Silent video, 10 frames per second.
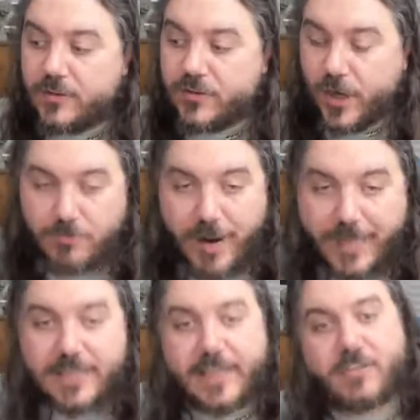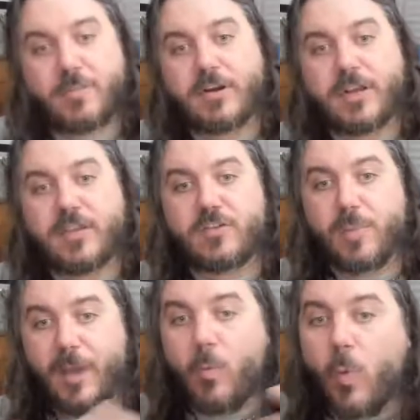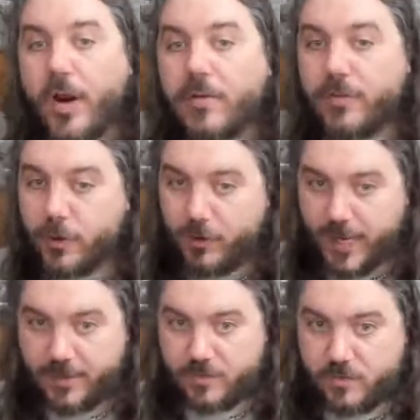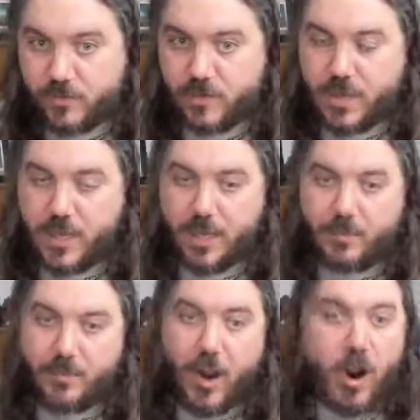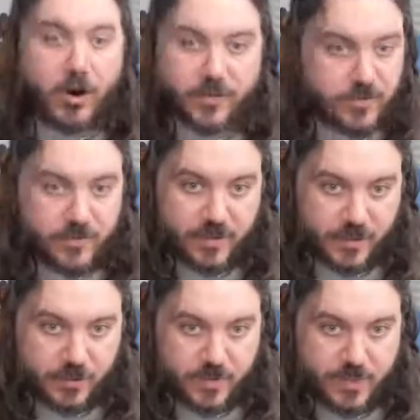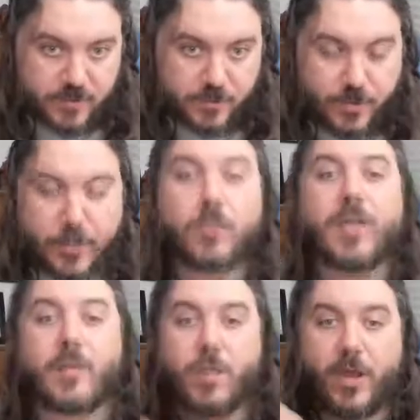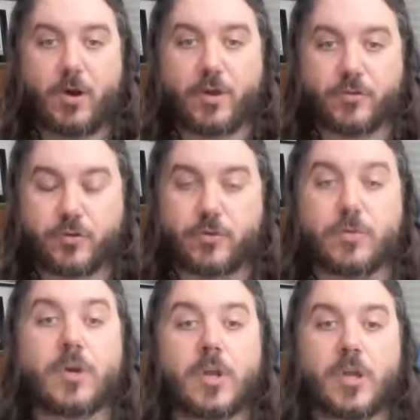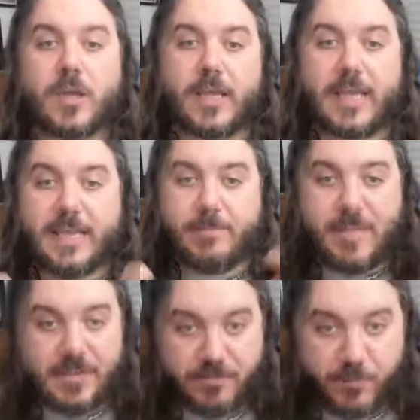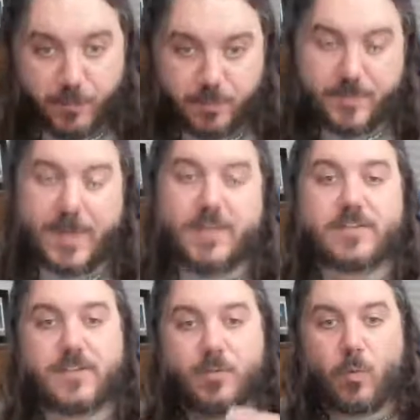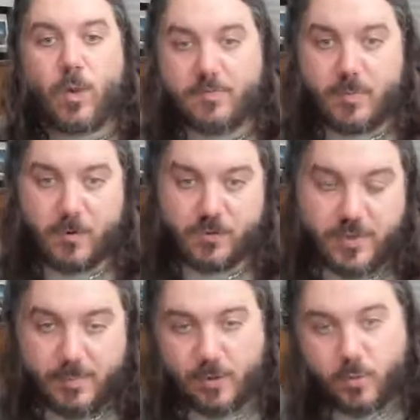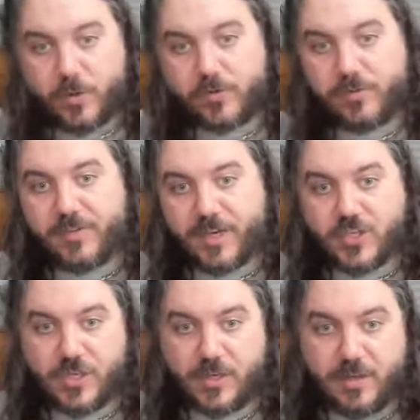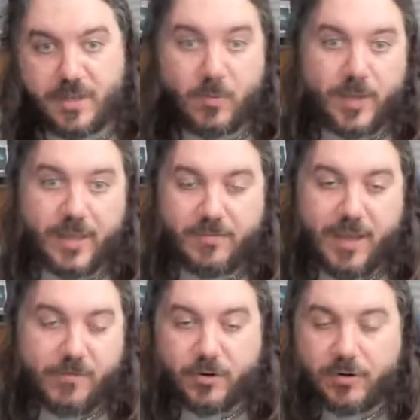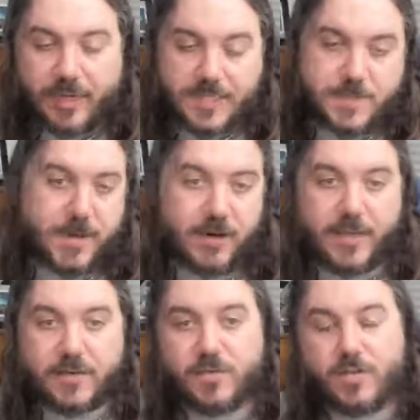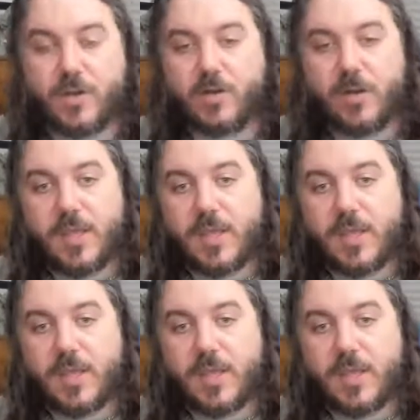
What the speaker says: directly experienced by one of the greatest artists in human history, who then went on to be informed by this into one of the most seminal works of fiction that we have ever experienced. So